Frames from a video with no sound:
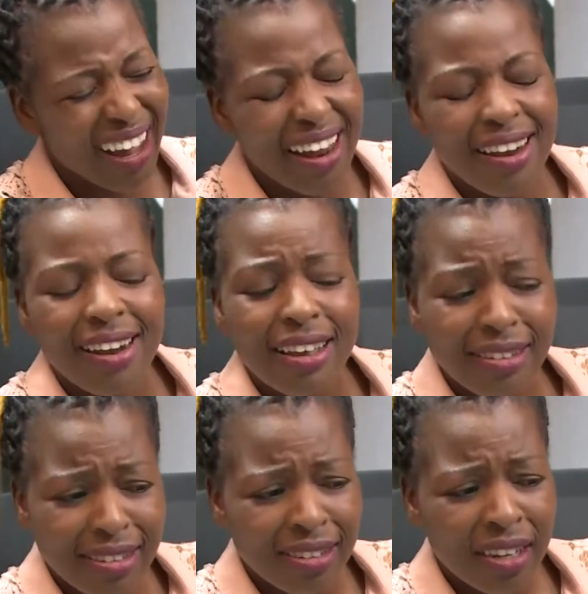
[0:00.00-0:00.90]

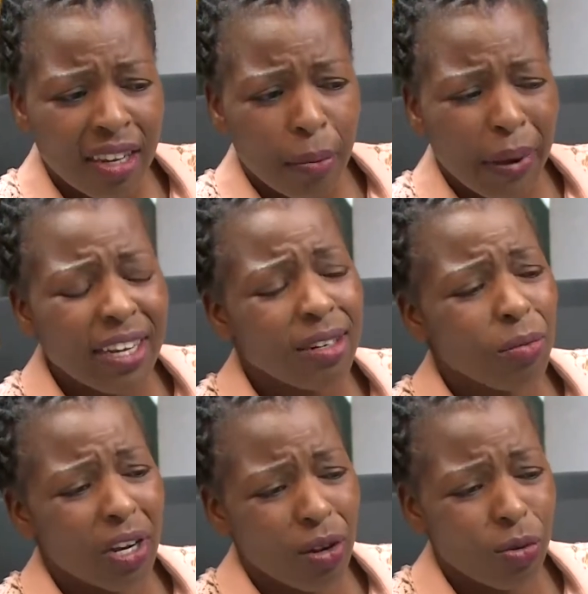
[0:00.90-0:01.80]
unless paita
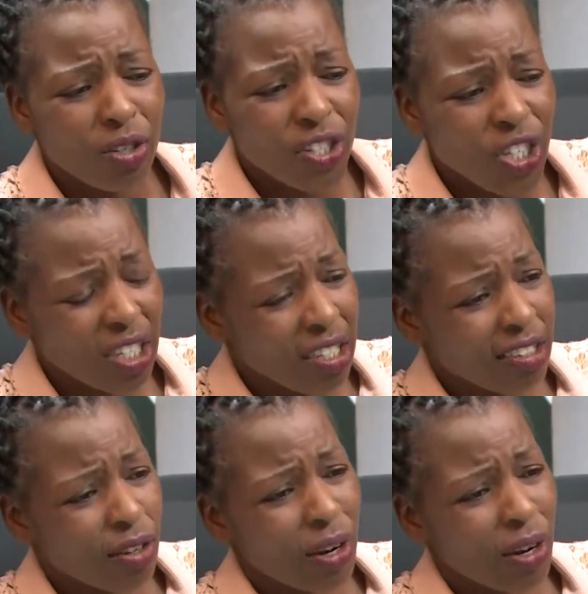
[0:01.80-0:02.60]
munhu ari kundishingisa.